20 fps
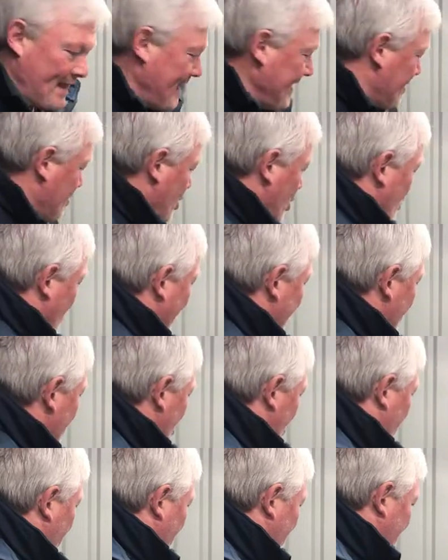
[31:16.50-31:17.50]
it's going to end
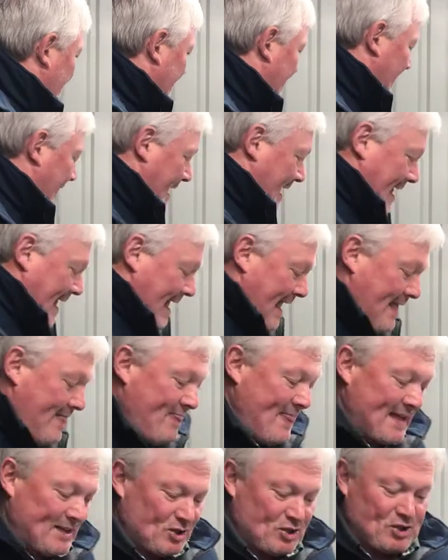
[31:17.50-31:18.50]
up
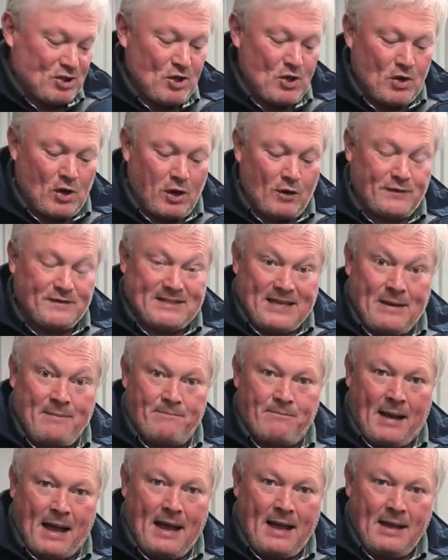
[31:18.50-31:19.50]
in that circle of
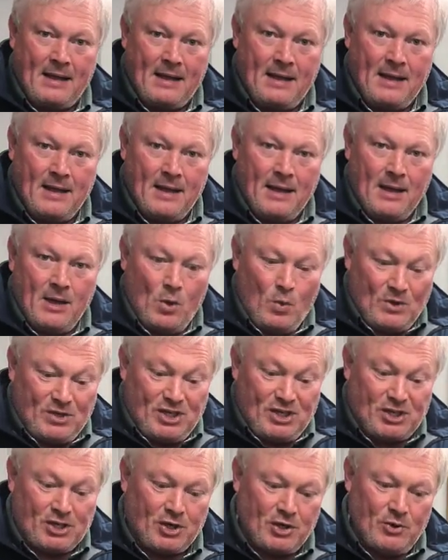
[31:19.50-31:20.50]
timber,
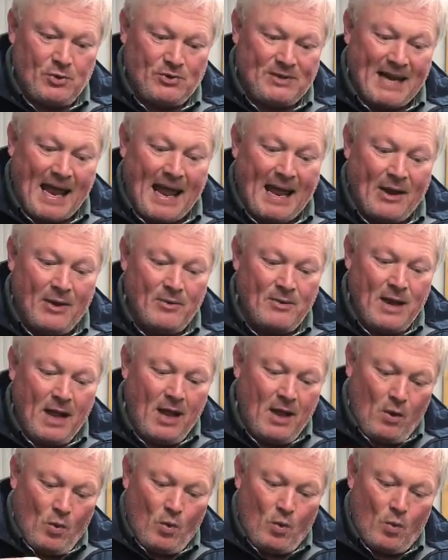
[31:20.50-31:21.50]
which is screwed down,
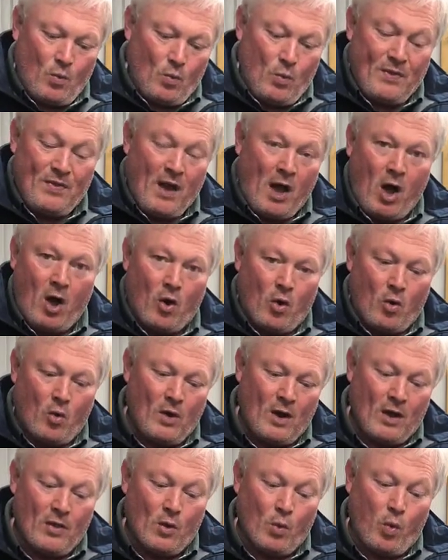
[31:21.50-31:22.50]
with a hole,
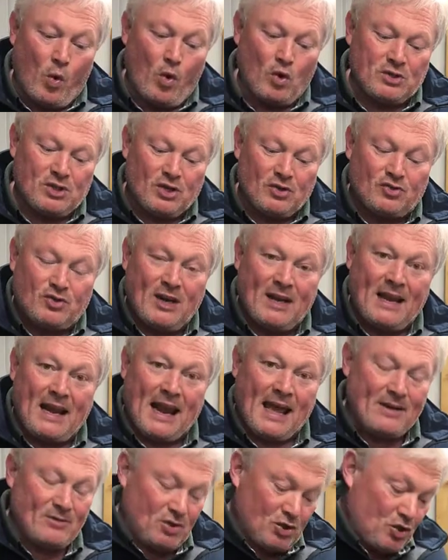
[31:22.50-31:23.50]
and the water can trickle
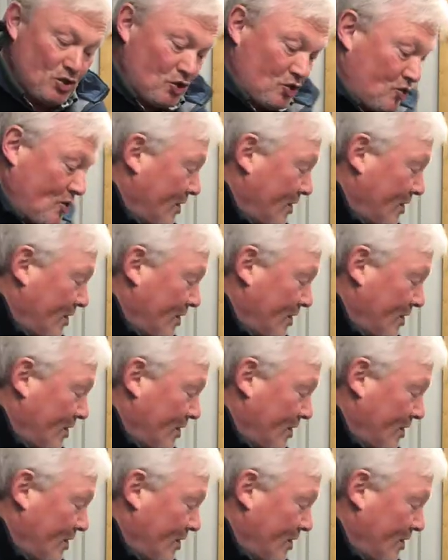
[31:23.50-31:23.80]
out and just